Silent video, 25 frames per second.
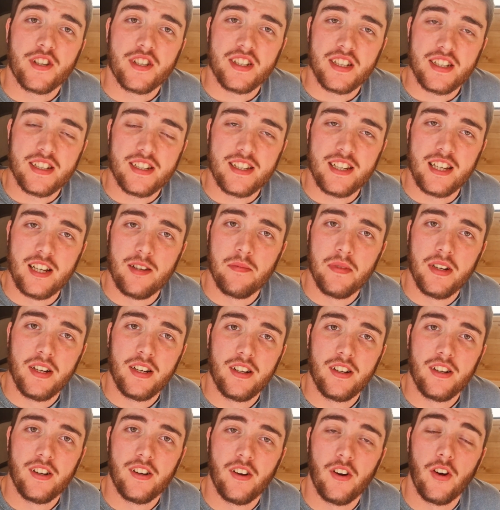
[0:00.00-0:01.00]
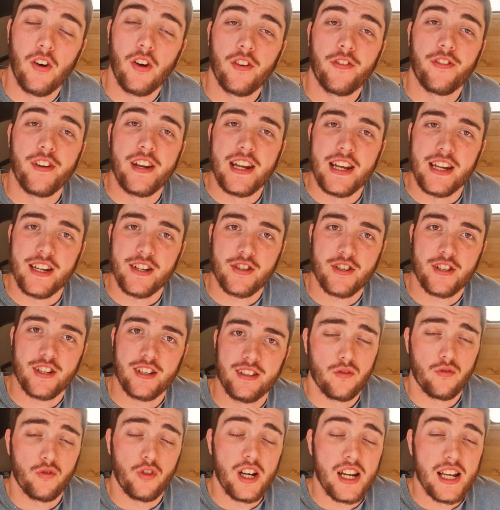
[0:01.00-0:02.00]
system all finished.
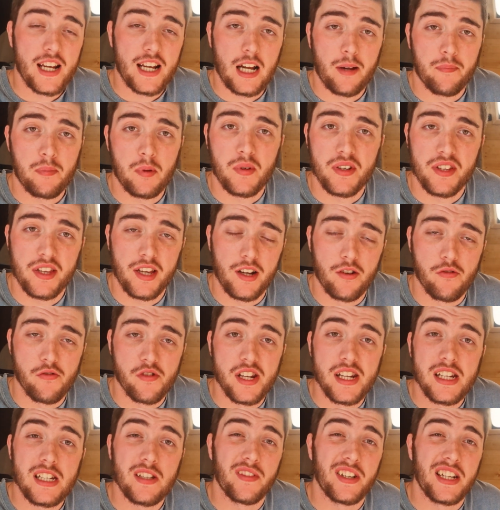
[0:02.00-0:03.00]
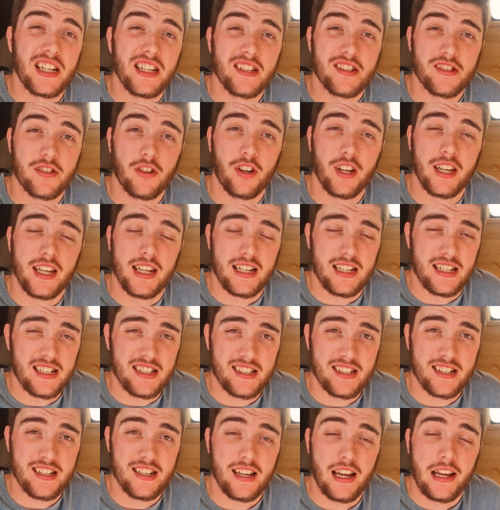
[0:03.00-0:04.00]
Really happy with how neat of an install it
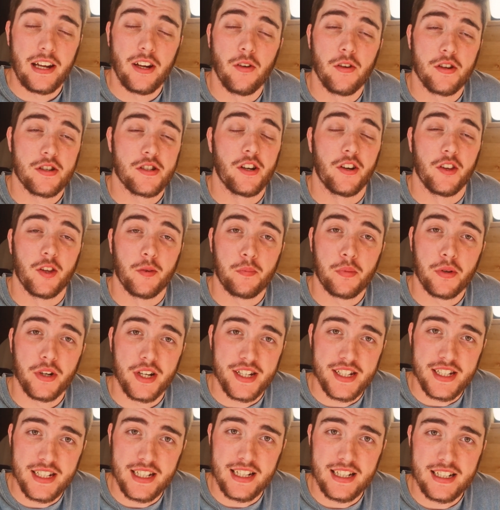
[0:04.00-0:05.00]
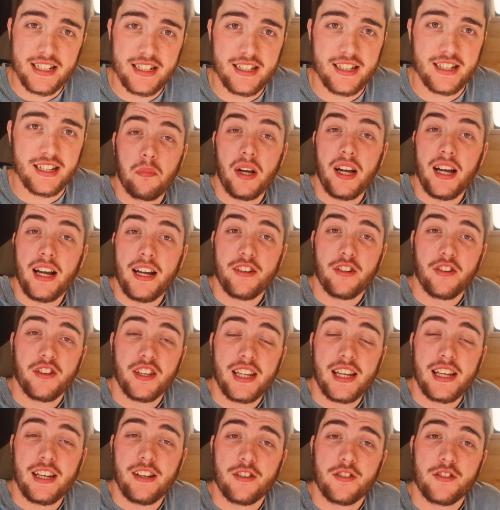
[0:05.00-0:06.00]
is. I know it's not the prettiest, but I don't
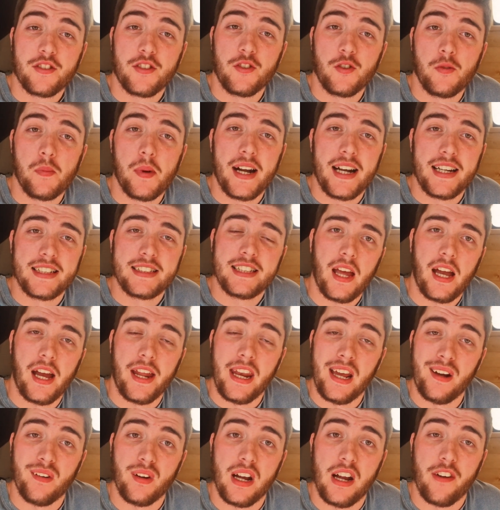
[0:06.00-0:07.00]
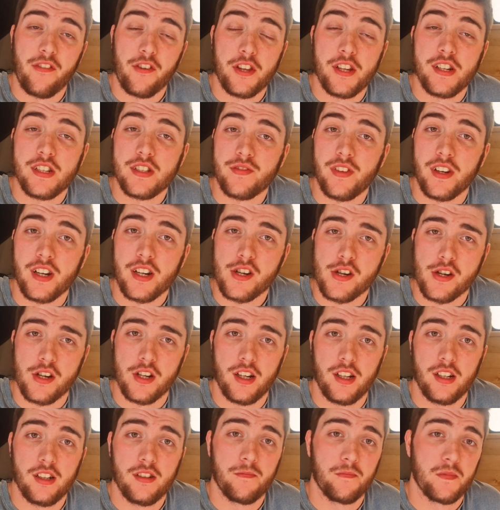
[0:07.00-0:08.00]
think it looks too bad. And now everything's
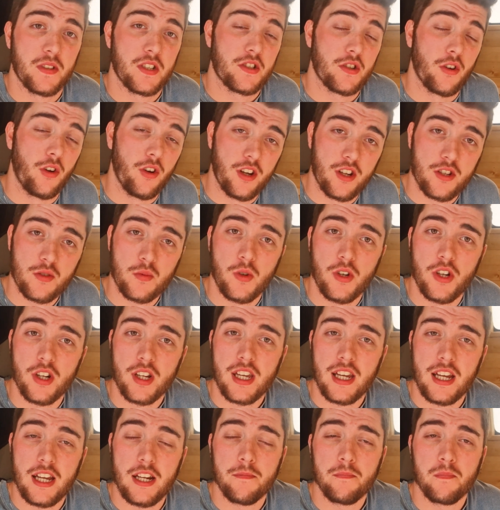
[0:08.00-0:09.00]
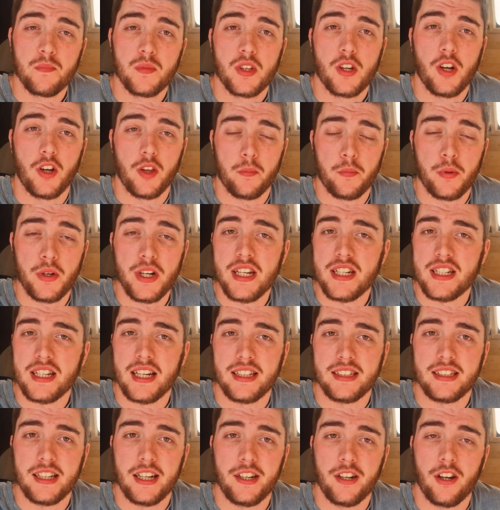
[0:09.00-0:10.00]
functional. The solar's working, got the
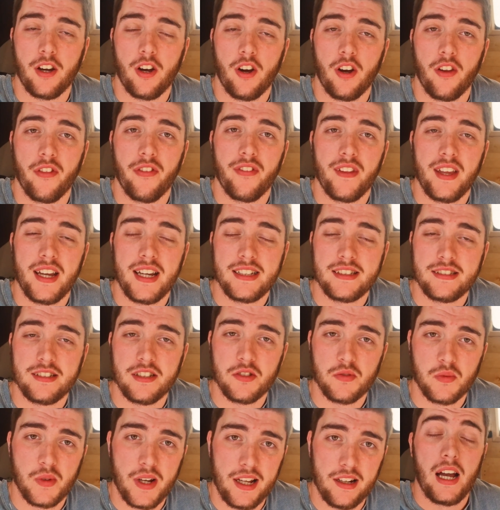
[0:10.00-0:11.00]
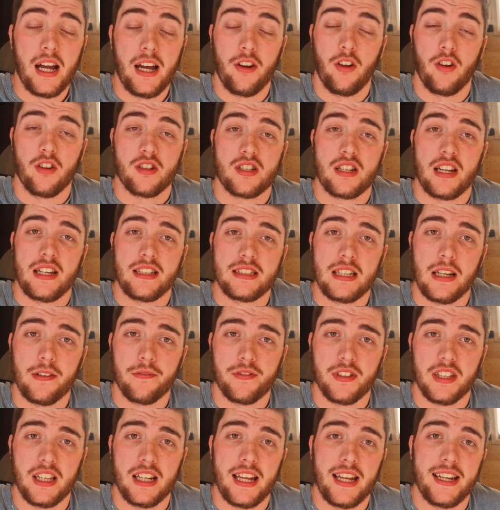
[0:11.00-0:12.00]
preset done on that as well, and all set
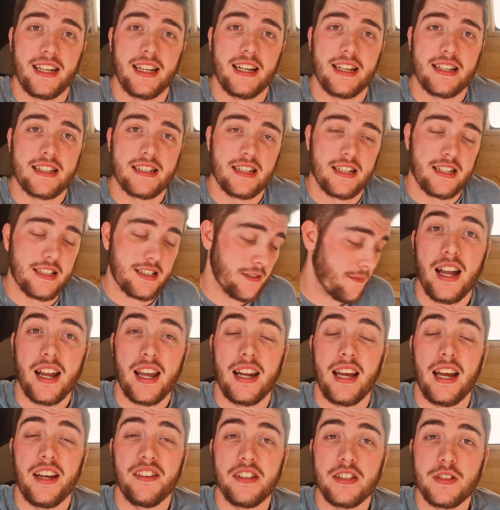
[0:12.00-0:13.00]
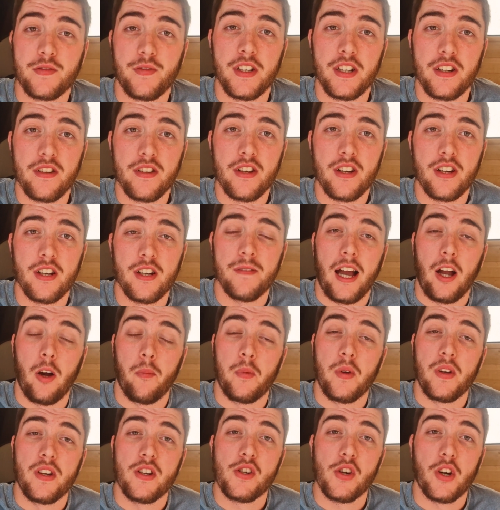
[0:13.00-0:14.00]
up for the lead acid. Gonna end this video here.
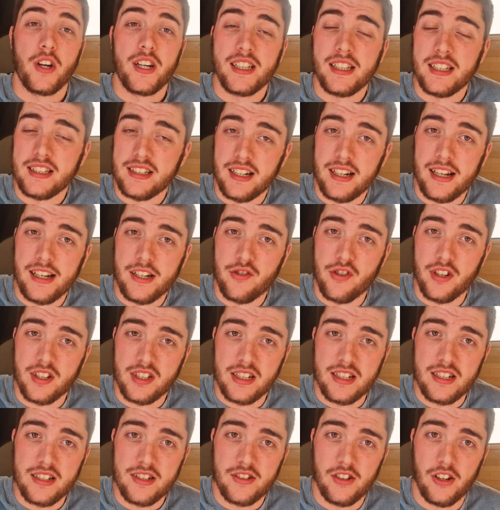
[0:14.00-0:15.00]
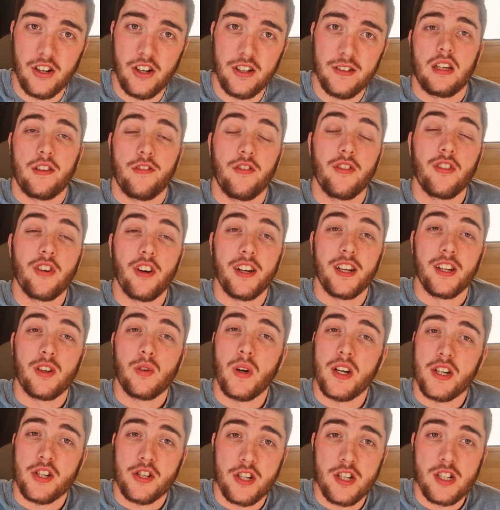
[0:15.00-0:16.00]
Hope you enjoyed this electrics install. If you've got any
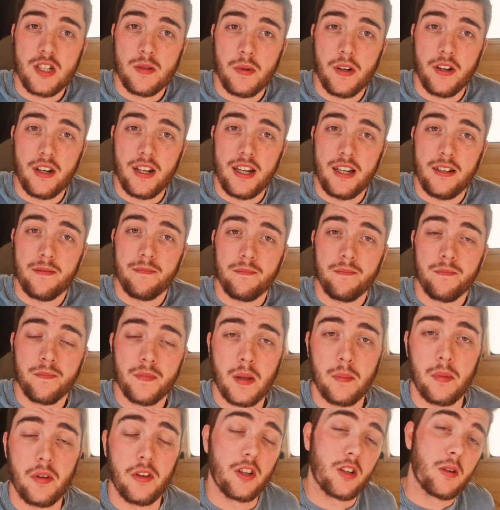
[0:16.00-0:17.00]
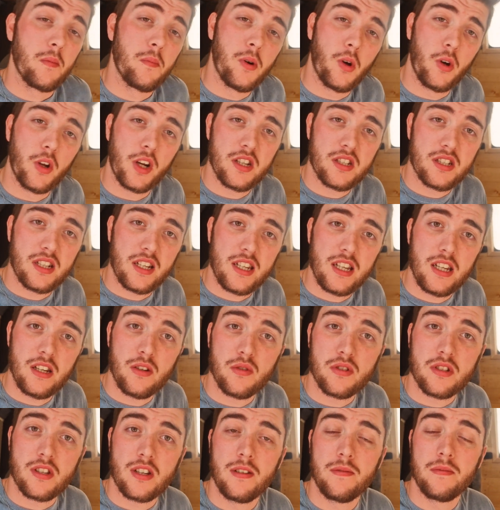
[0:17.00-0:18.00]
questions about it, about the components I
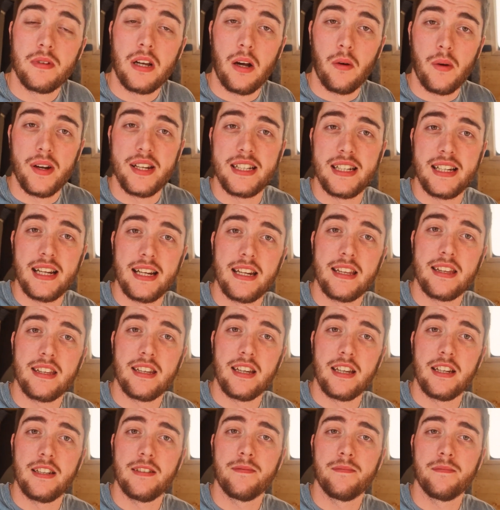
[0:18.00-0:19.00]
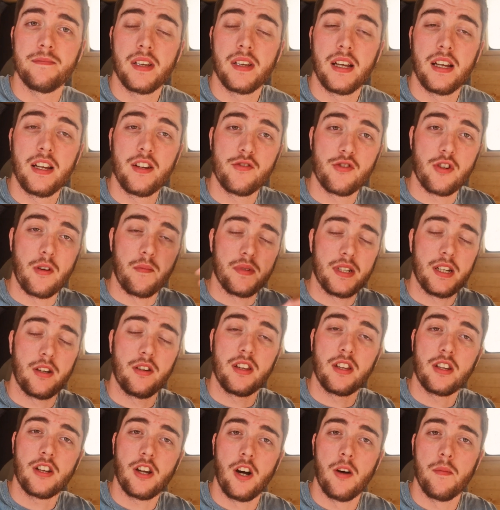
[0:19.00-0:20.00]
used, how I did anything, drop them down
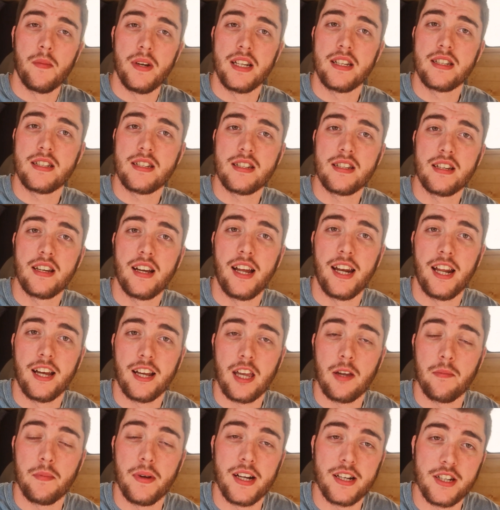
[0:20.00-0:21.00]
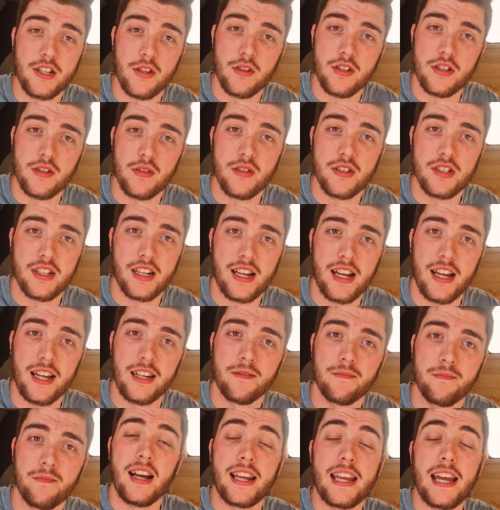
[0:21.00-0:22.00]
in the comments and I'll get back to you as soon as I
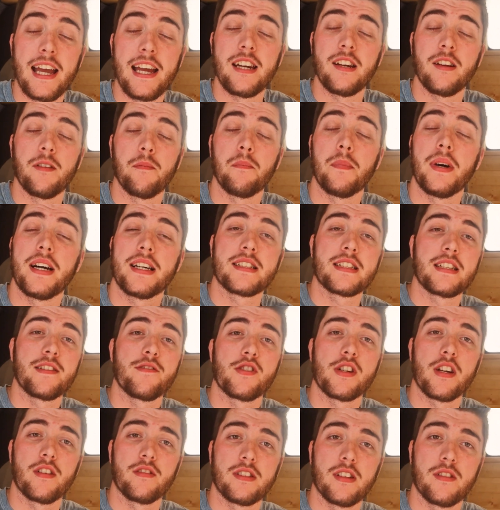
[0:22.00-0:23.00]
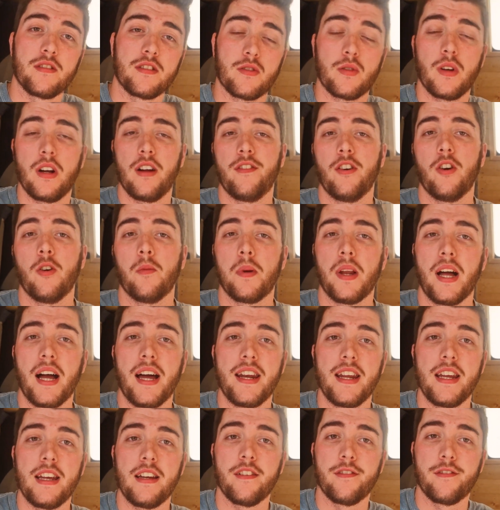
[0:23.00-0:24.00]
can. Again, massive shout out to twelve volt
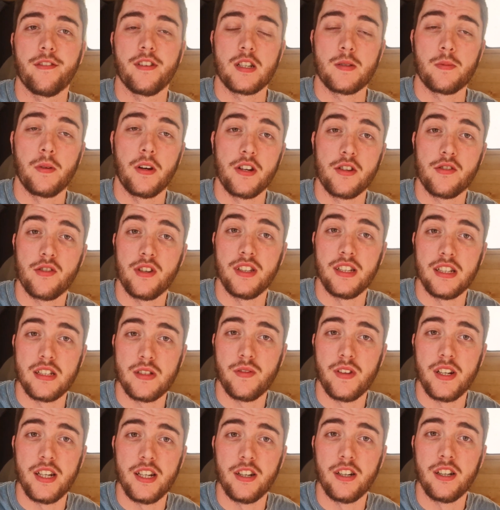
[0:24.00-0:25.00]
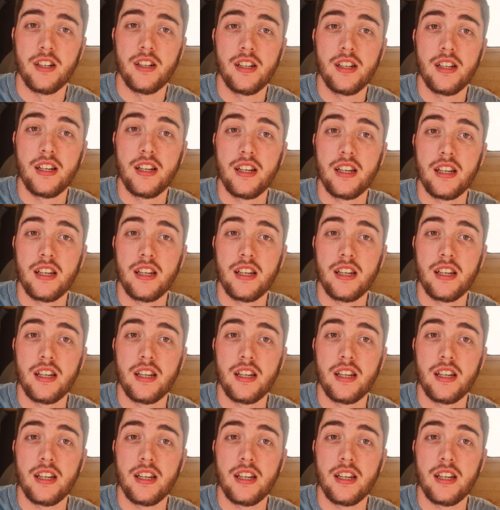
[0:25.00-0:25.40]
planet for sponsoring this video.